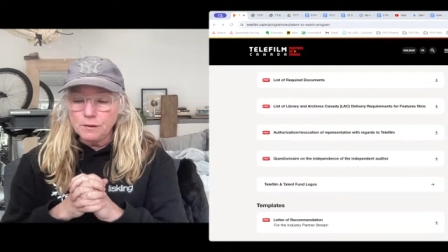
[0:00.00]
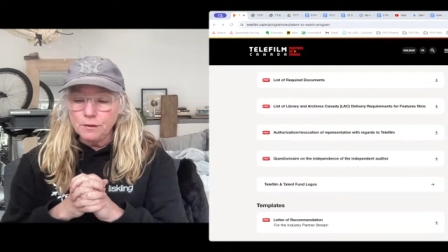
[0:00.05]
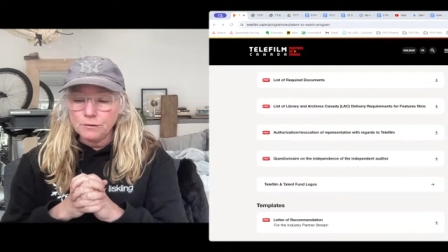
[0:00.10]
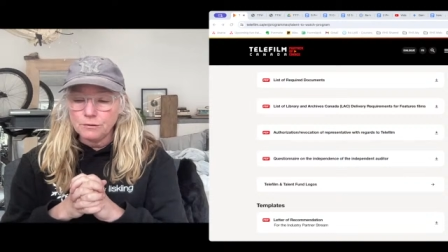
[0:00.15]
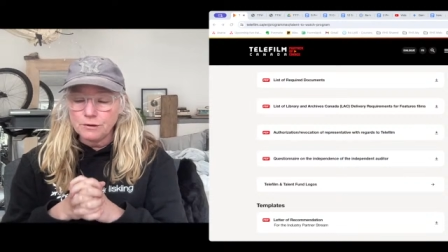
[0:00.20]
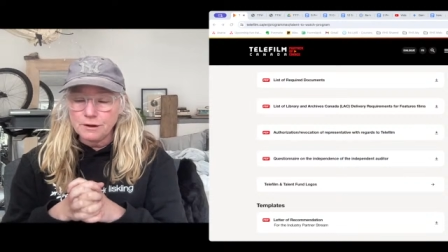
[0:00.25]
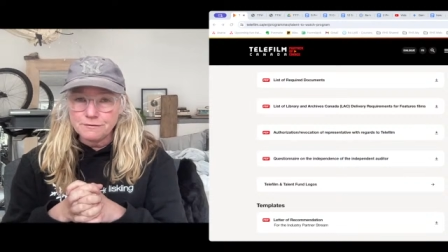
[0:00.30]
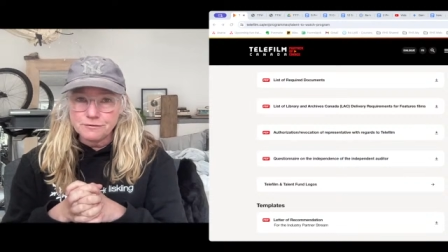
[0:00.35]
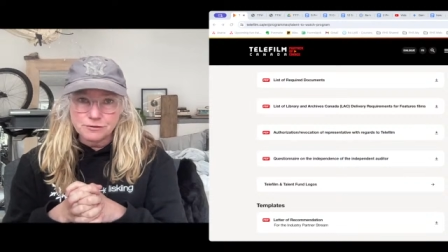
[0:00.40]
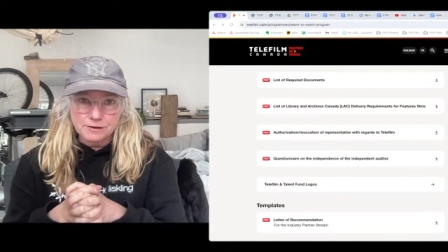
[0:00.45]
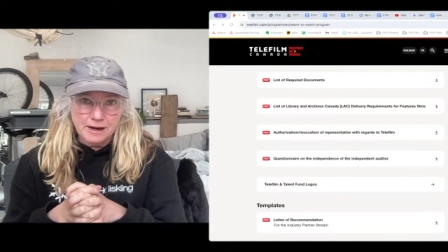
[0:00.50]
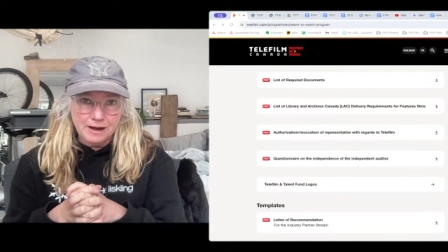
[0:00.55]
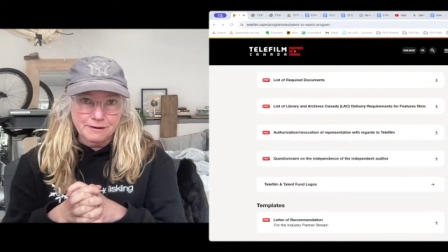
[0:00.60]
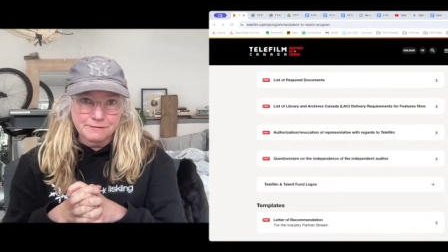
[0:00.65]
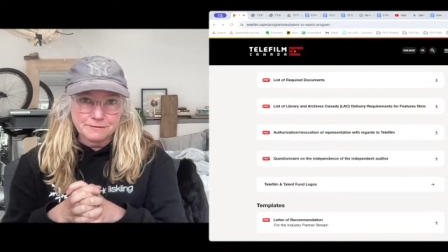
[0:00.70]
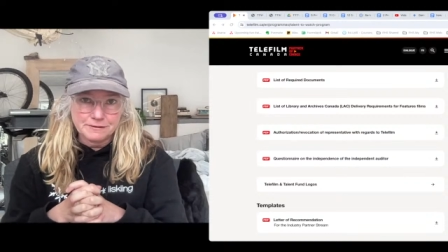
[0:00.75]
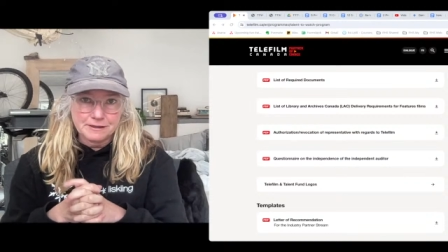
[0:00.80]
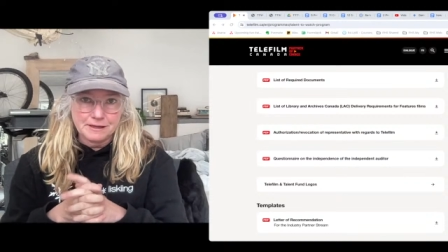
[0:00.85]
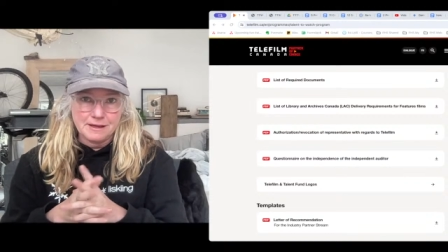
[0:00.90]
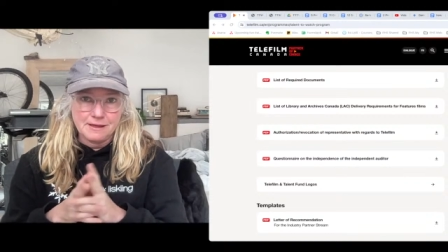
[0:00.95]
a rough
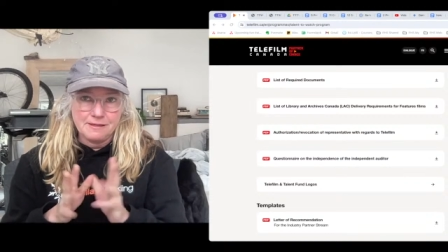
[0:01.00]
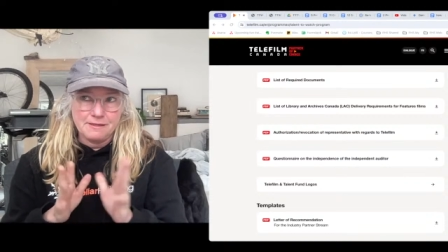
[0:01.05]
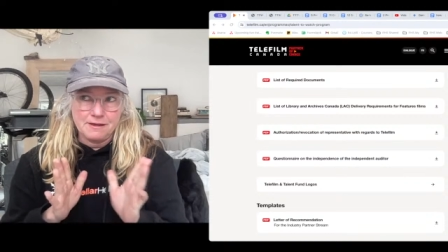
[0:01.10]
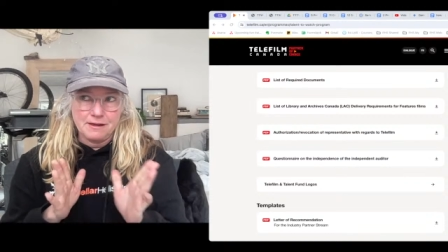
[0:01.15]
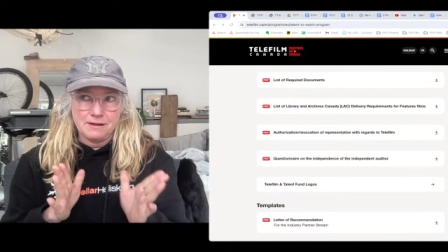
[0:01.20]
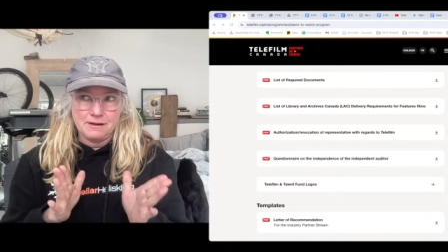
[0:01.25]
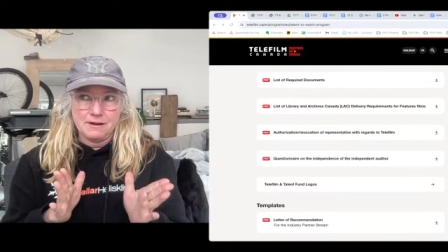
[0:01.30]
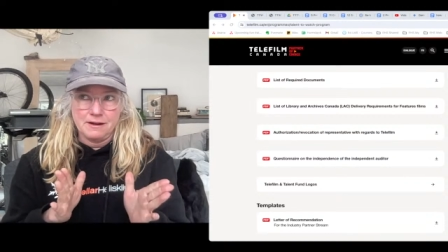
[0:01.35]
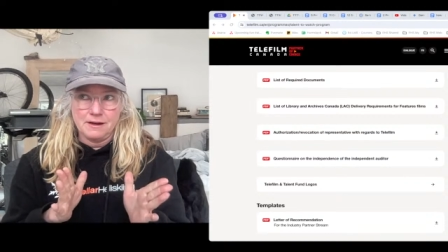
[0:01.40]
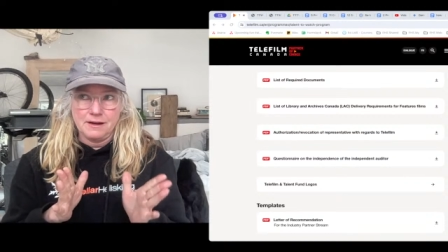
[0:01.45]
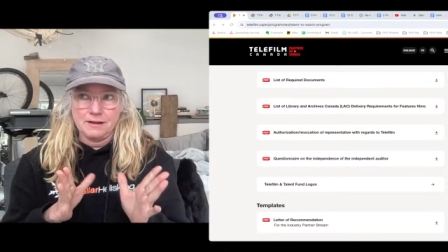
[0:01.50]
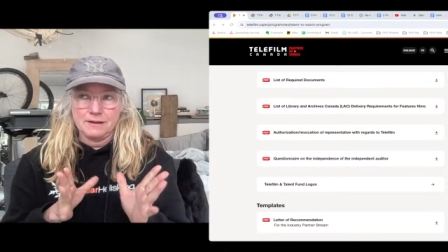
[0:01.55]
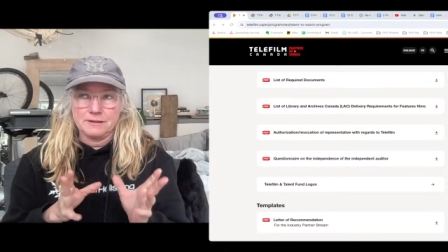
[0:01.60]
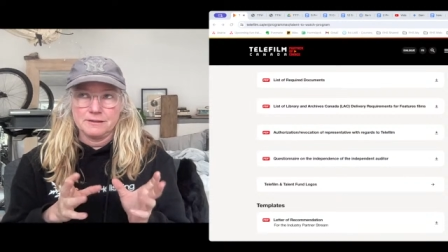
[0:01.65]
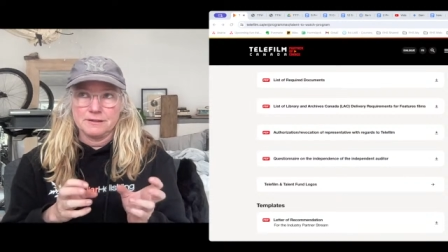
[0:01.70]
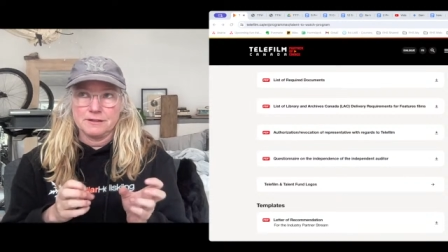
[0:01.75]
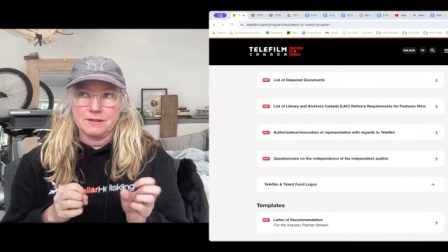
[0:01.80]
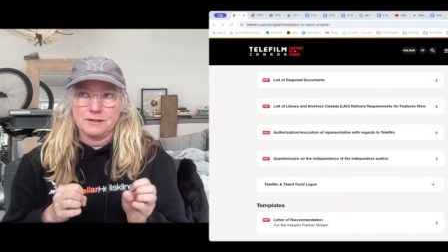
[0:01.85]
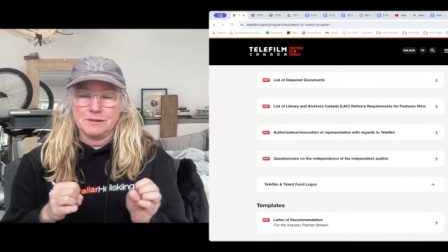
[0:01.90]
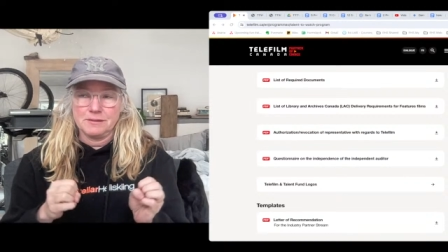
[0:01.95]
draft, and then I
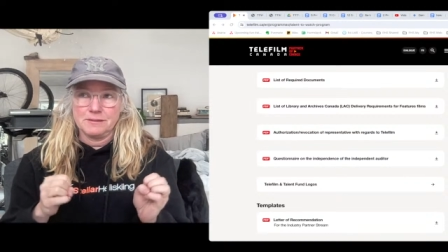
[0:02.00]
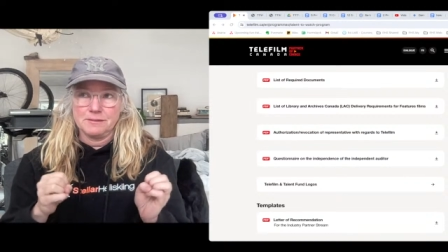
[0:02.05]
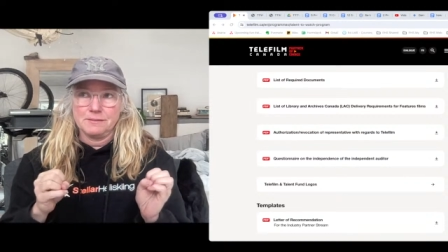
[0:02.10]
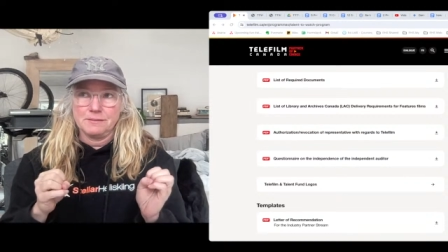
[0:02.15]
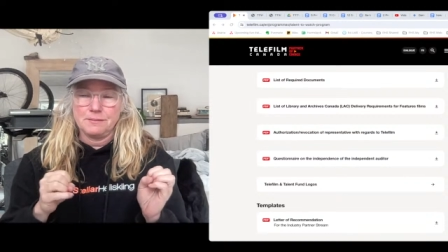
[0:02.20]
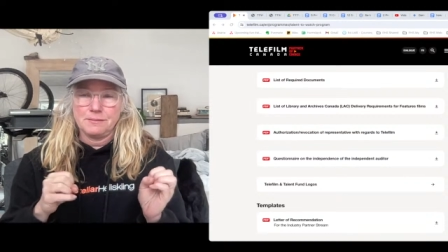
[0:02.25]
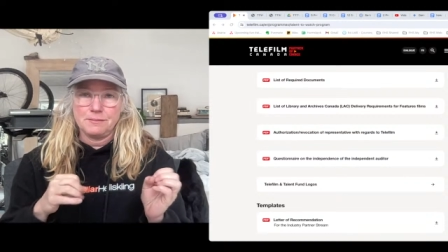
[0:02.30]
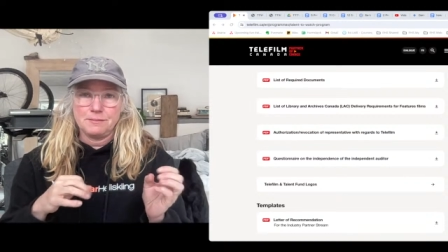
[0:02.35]
can start